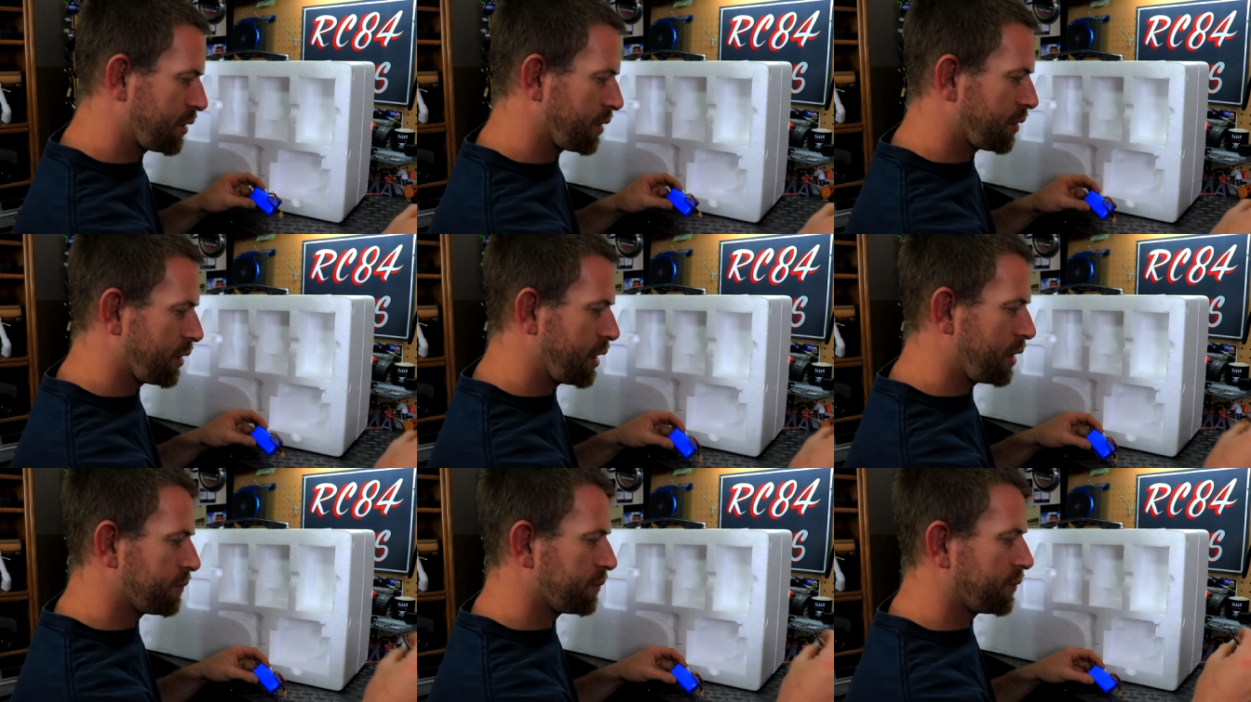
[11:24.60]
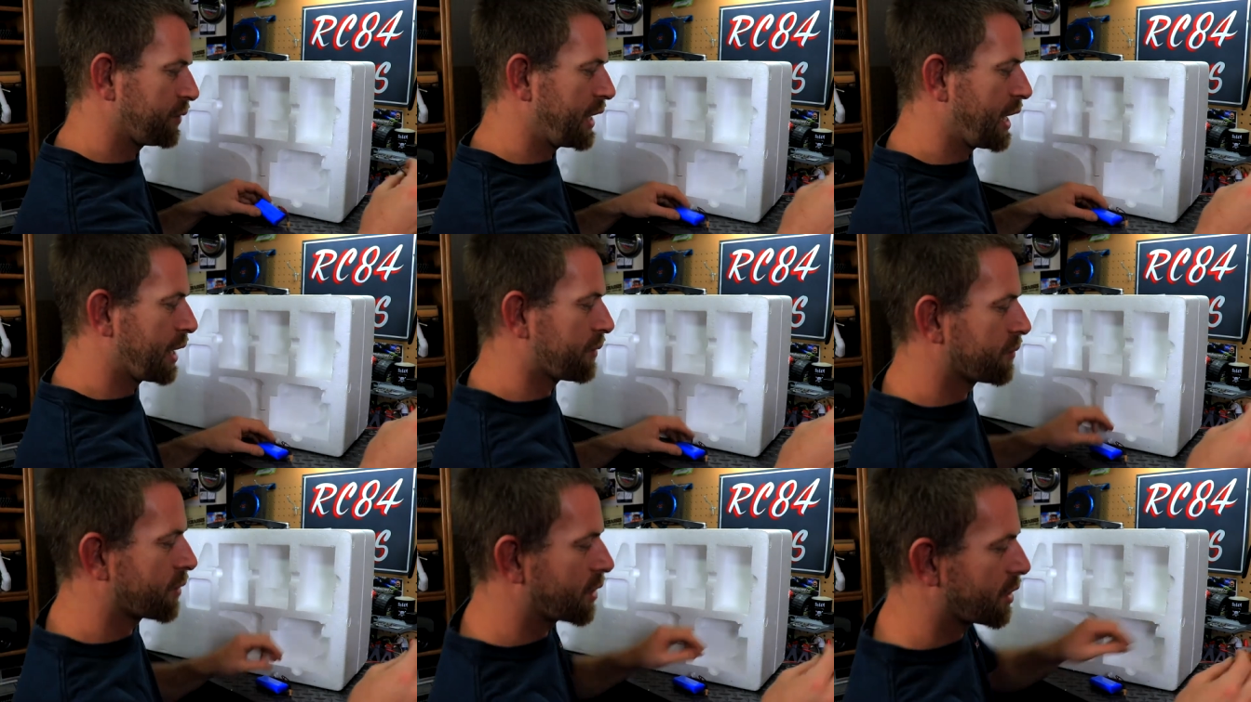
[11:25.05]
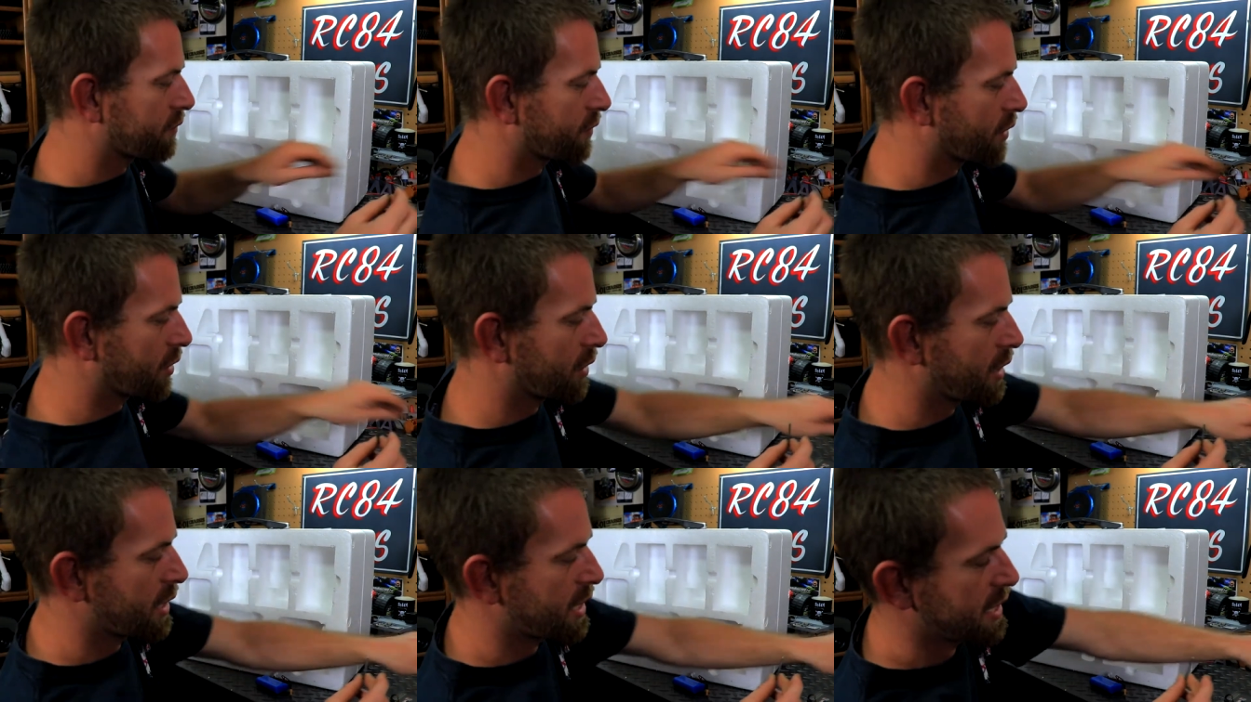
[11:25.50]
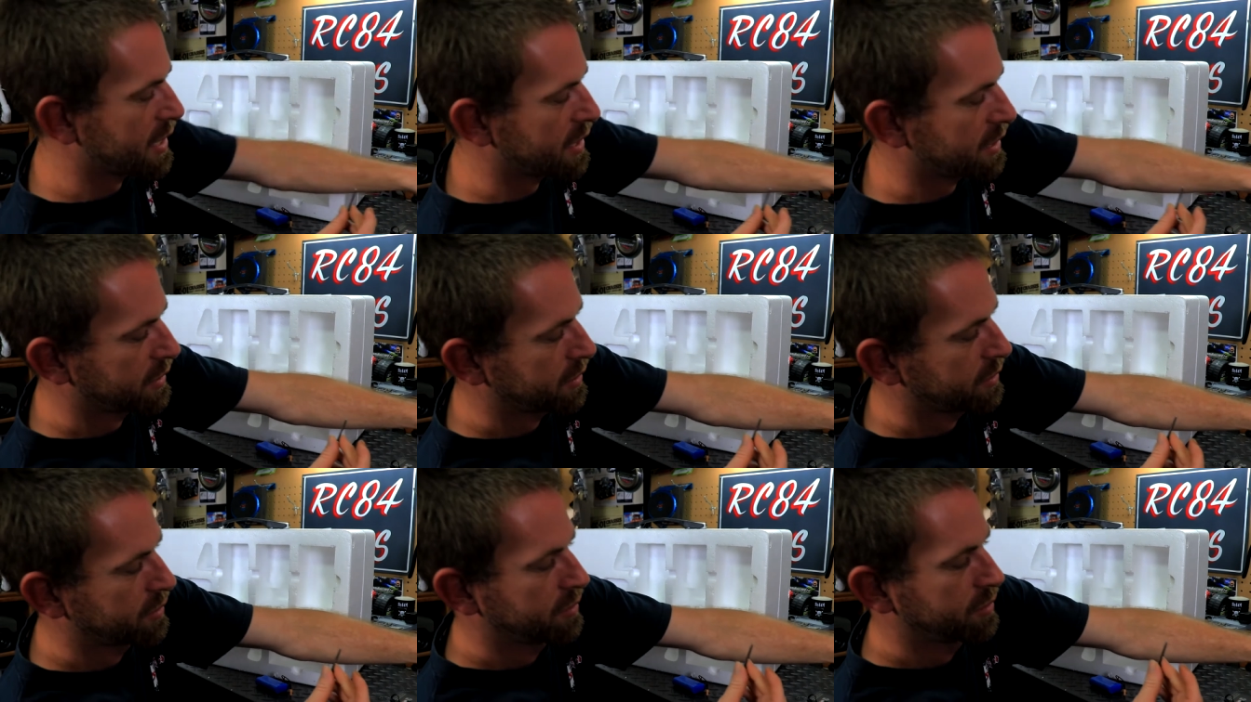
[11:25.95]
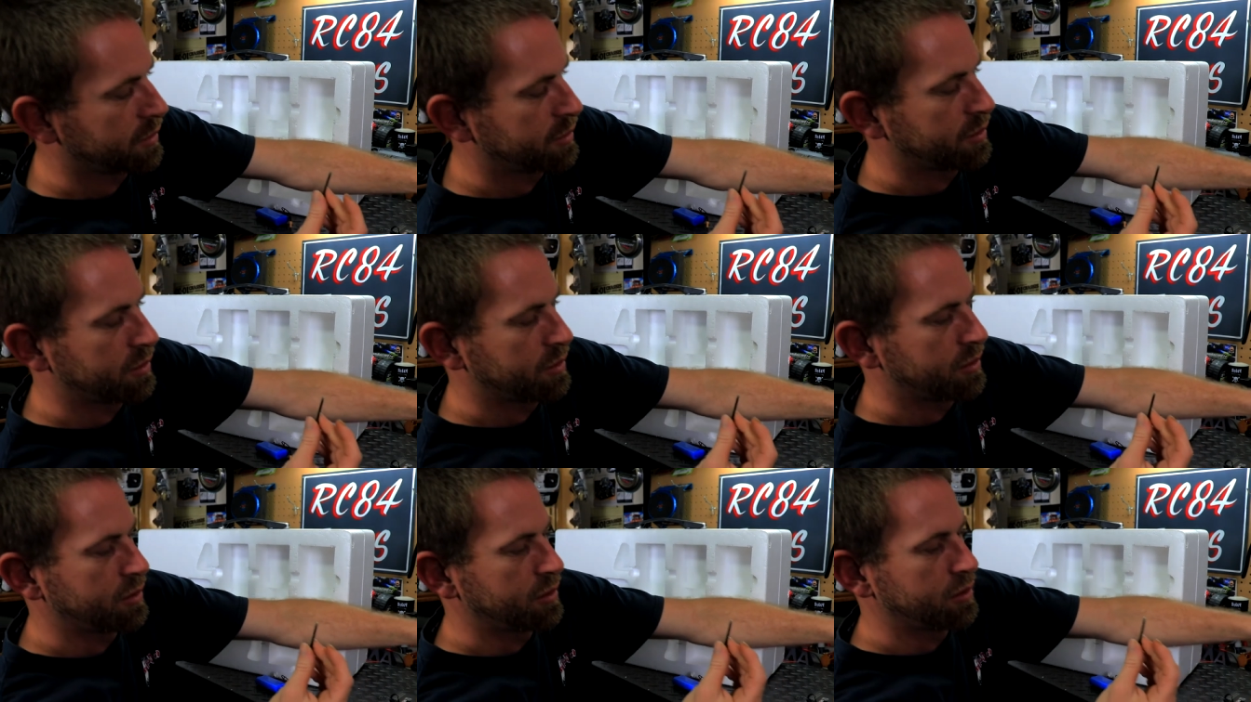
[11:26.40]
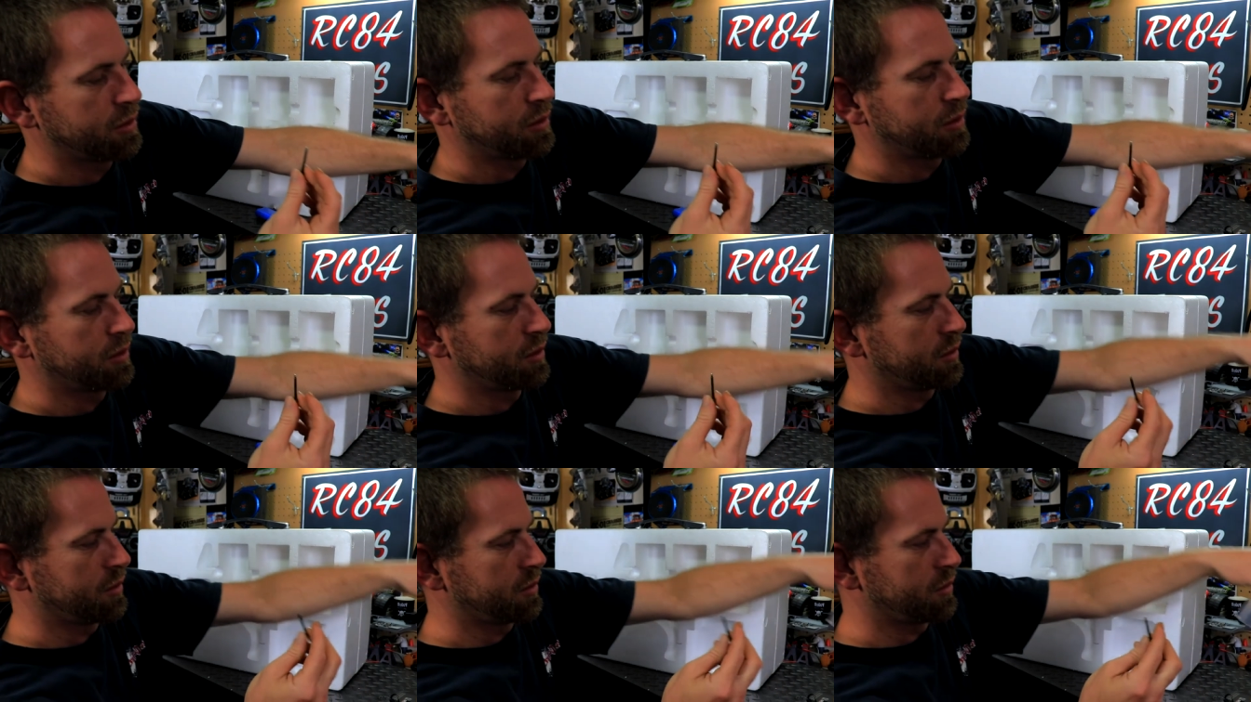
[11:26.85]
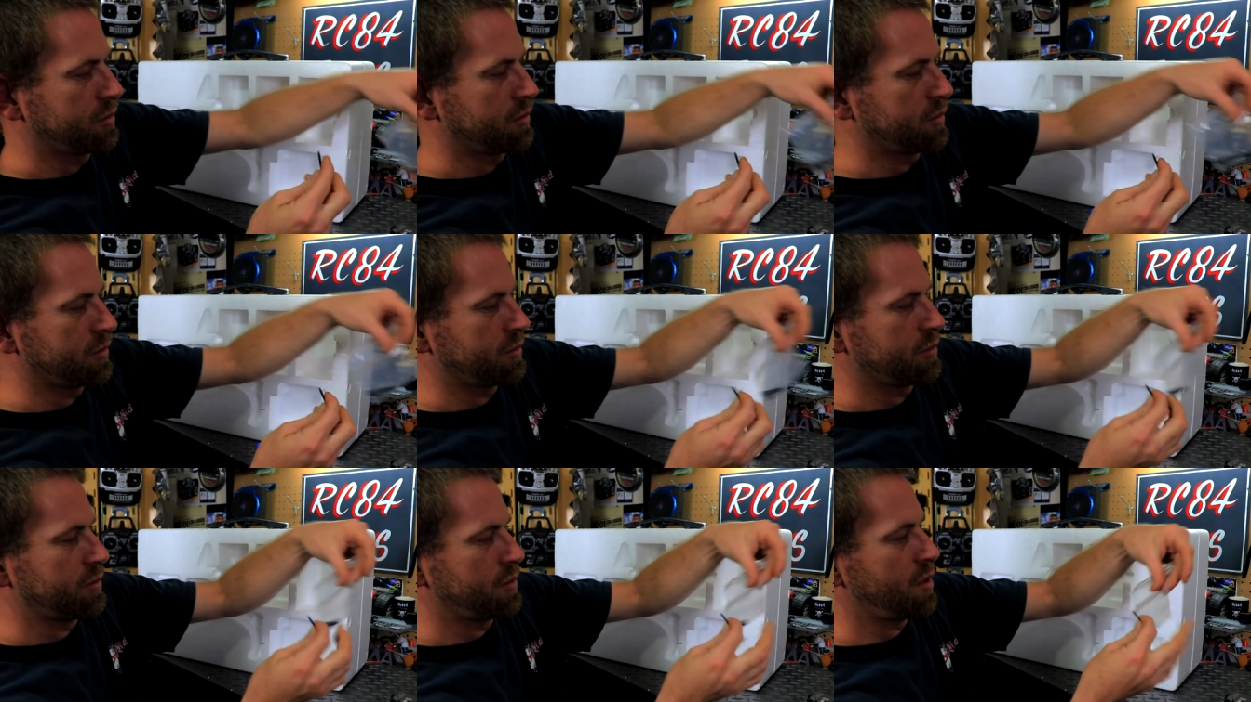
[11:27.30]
Oh, we got one of our uh, one